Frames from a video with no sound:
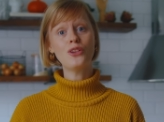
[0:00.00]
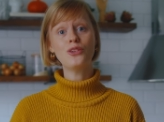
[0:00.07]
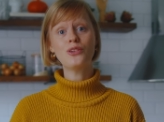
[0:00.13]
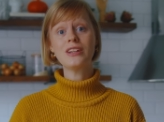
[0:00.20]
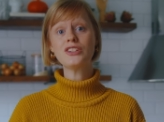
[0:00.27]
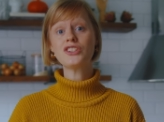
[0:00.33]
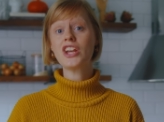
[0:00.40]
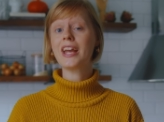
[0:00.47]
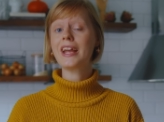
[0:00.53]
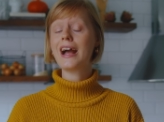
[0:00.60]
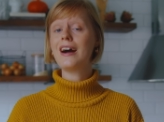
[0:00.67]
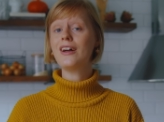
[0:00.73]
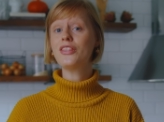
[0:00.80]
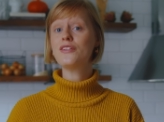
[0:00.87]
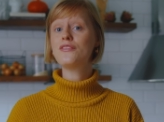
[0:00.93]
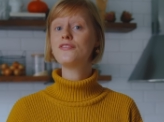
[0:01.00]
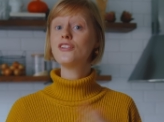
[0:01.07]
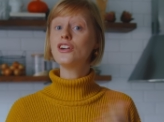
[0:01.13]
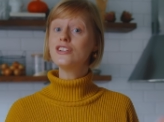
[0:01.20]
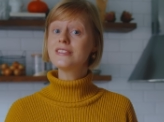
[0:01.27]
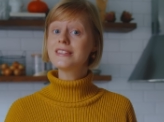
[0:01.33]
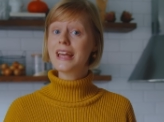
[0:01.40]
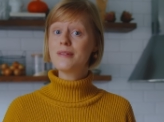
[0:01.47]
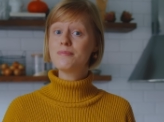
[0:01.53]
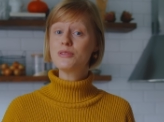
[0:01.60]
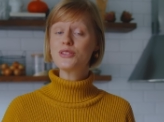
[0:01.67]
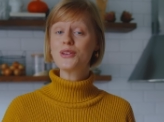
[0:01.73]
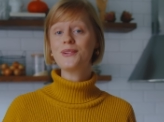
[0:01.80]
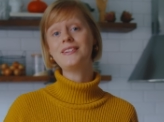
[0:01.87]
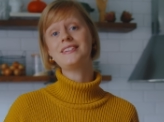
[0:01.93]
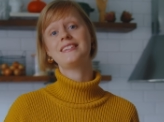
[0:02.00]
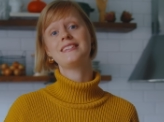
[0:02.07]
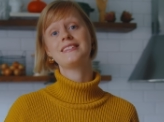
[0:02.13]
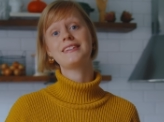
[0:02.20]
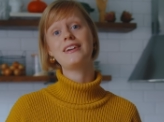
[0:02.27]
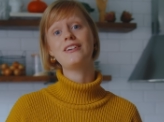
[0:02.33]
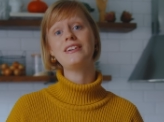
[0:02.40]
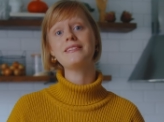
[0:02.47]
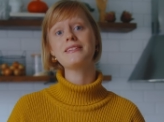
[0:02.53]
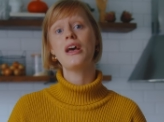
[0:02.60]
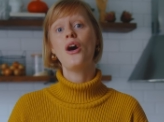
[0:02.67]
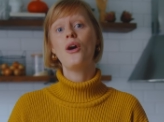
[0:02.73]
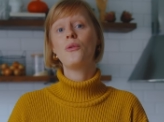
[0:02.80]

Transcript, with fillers: you can check out the first episode in this series